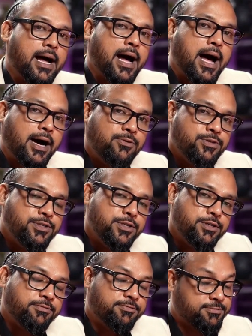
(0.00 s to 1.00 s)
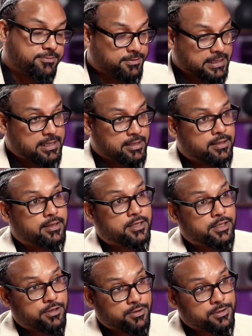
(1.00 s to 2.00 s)
How do you feel
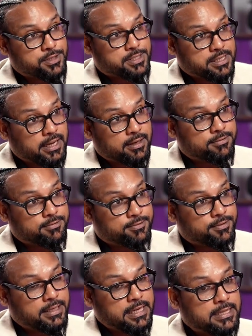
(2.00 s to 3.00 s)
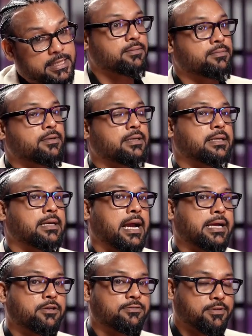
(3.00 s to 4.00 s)
yourself in
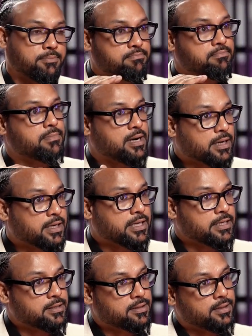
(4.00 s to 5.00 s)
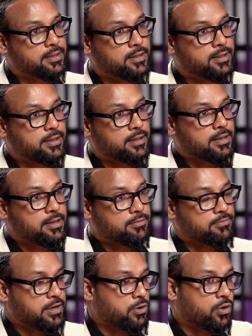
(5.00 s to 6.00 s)
kind of a market
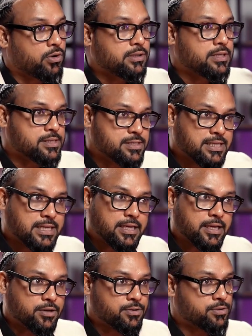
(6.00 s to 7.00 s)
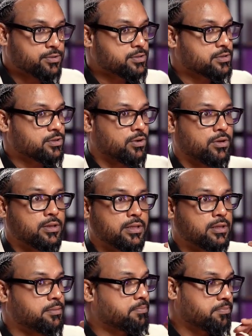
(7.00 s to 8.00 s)
where all the CEOs, all
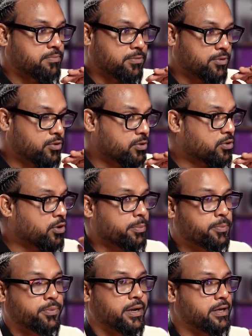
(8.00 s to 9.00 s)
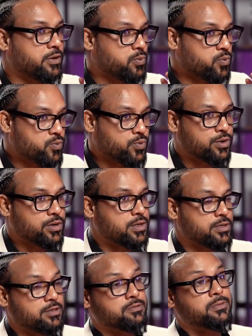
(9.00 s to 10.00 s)
the corporate
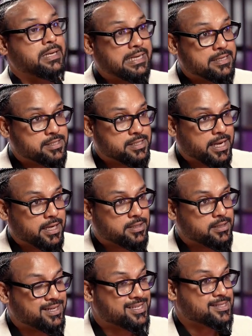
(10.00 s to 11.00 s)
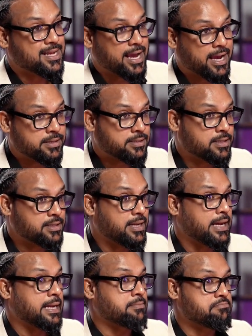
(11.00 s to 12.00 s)
world real estate is handled
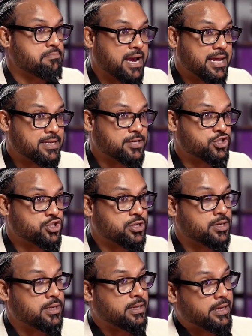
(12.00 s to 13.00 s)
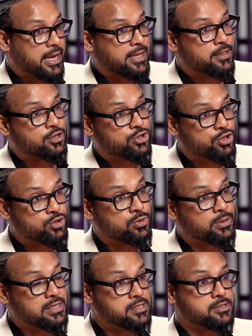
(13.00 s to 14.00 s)
and managed, and the show
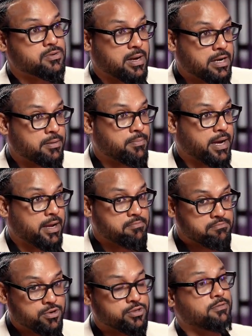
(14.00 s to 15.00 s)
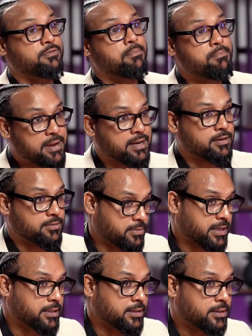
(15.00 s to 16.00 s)
is run by most of the men,
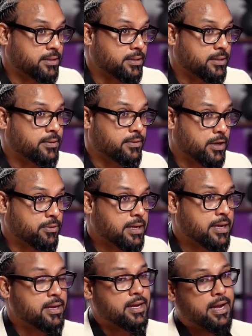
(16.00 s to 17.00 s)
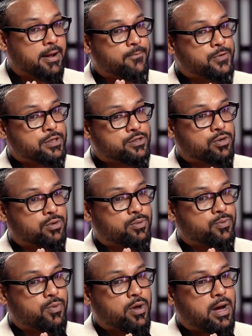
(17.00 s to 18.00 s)
right? Okay. So
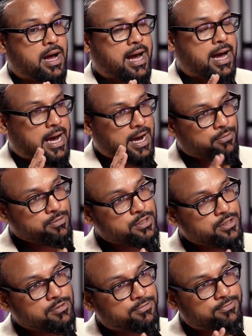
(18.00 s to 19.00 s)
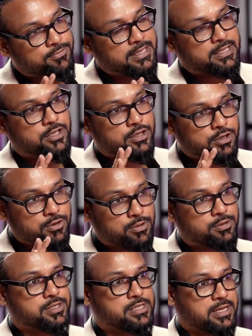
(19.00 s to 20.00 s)
how do you fit
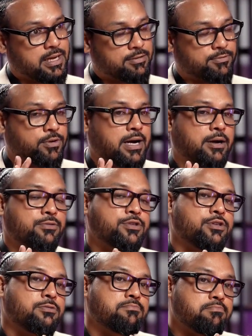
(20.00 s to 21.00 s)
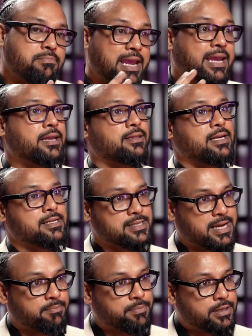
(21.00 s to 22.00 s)
yourself, or how do you make it things
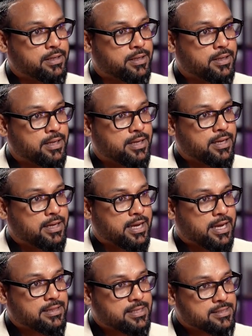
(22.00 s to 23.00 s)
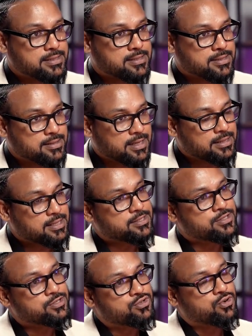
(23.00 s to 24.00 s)
happen in this
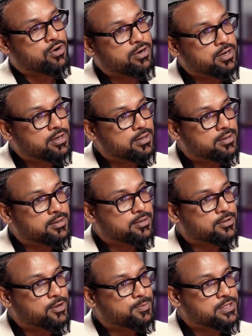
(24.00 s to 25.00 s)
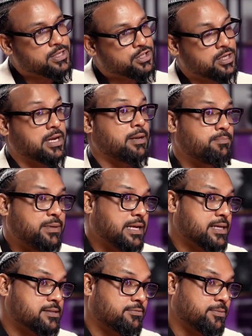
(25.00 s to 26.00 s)
strong competition? Yeah, being
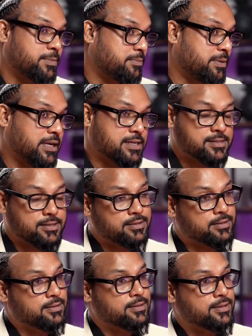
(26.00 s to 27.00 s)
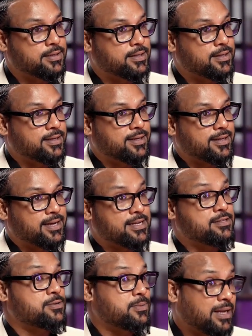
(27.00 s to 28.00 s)
as a woman, being as
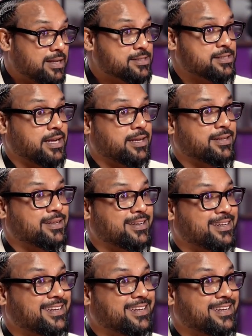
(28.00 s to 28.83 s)
a real estate.